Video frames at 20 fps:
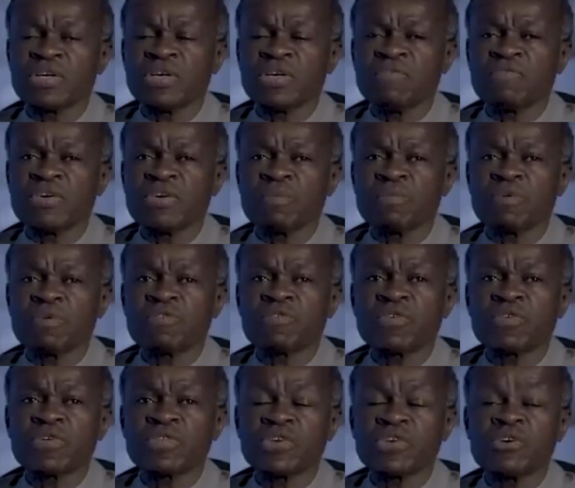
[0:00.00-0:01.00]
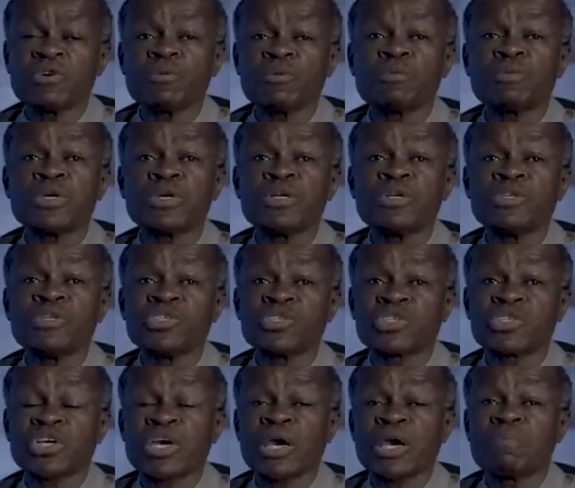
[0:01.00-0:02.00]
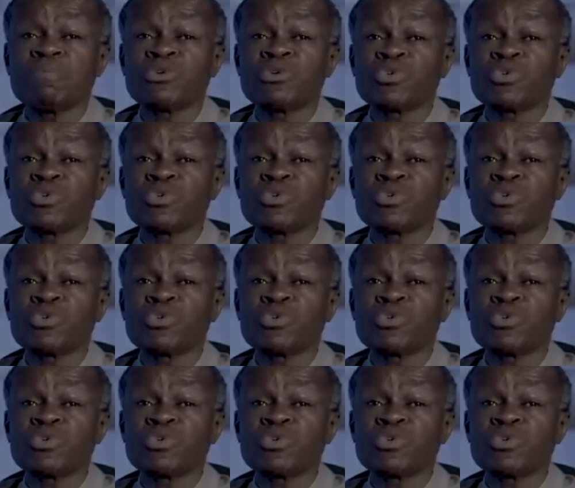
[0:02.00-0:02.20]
even before the Europeans came